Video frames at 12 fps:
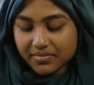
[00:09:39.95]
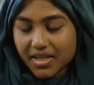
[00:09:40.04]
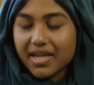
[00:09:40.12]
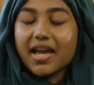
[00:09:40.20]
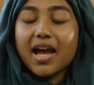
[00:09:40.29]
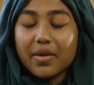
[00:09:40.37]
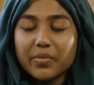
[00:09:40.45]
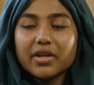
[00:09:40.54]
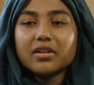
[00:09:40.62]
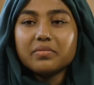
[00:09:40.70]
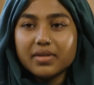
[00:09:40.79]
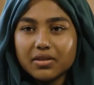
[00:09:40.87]
Like I'm
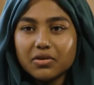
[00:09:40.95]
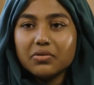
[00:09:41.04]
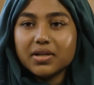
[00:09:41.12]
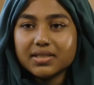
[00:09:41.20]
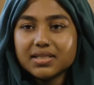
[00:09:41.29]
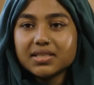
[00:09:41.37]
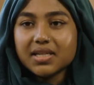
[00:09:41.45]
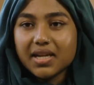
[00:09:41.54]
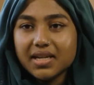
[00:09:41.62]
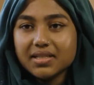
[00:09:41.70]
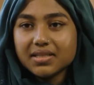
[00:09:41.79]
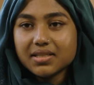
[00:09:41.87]
gonna be the one to
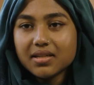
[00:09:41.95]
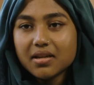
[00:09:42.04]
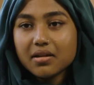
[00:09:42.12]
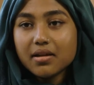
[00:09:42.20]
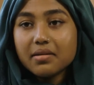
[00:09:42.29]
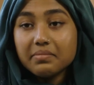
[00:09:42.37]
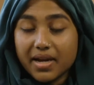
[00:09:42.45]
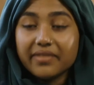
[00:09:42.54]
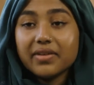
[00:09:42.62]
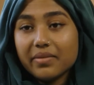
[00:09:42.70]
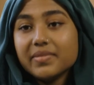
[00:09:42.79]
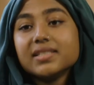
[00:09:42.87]
change my
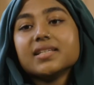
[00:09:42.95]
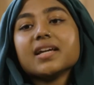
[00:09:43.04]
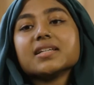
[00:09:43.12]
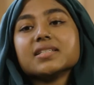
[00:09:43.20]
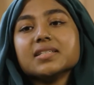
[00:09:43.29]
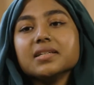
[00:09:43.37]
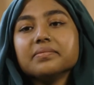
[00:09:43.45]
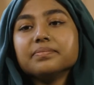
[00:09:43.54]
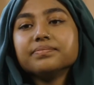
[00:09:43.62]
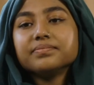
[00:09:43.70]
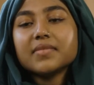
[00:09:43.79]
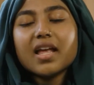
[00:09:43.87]
family's legacy.
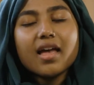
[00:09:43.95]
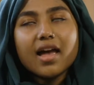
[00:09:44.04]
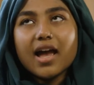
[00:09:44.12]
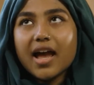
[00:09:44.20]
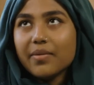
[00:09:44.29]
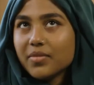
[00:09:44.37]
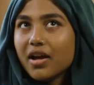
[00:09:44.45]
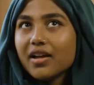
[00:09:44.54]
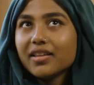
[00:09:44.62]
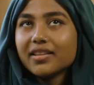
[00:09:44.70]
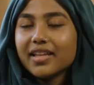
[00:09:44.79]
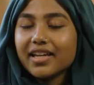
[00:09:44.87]
I'm
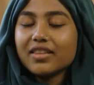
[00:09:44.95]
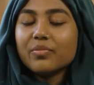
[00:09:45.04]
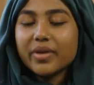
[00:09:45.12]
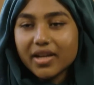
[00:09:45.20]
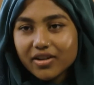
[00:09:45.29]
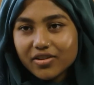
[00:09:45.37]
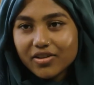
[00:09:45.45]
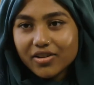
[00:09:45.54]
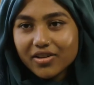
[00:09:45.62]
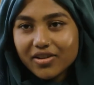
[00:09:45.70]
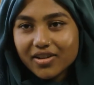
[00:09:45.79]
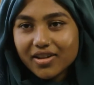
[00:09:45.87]
not like the
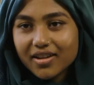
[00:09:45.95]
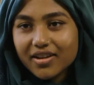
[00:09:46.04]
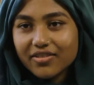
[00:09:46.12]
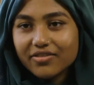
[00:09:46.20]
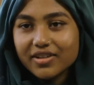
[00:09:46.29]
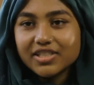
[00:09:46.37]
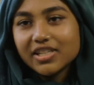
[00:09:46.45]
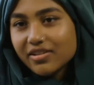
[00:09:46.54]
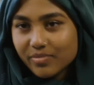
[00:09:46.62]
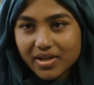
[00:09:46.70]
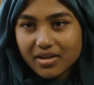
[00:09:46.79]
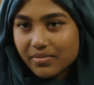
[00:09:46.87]
pinnacle of
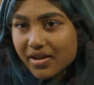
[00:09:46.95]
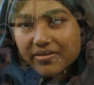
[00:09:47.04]
achievement in my